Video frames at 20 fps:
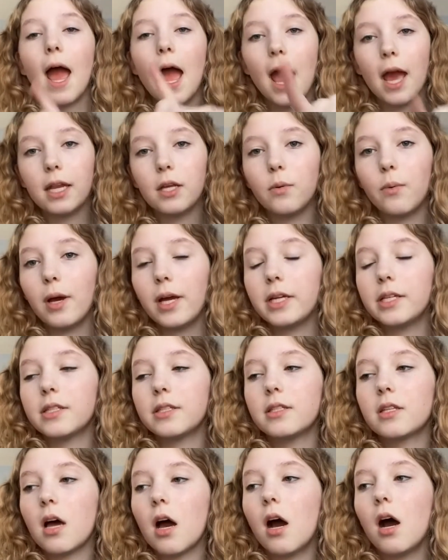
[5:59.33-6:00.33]

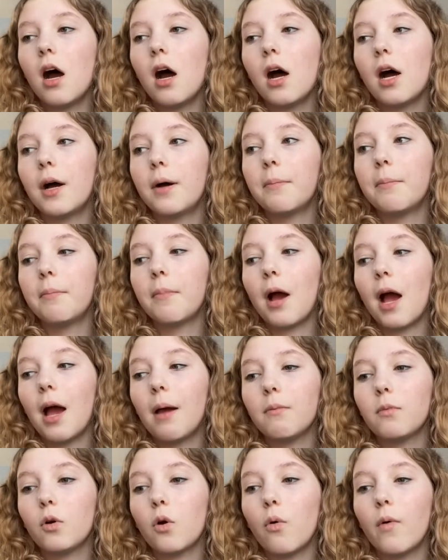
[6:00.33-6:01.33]
Anyways,
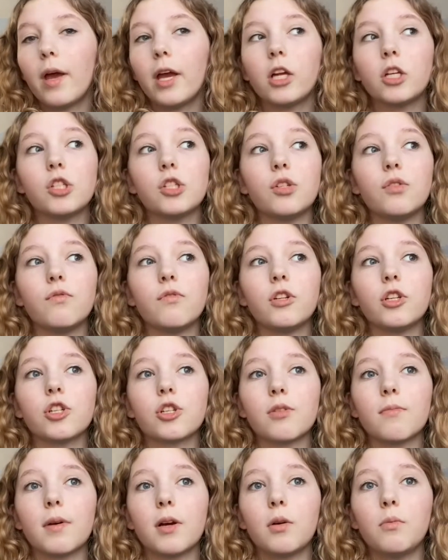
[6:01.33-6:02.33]
I'm going to finish
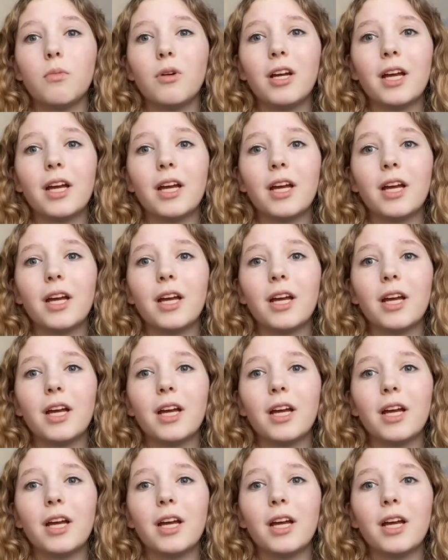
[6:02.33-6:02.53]
up my homework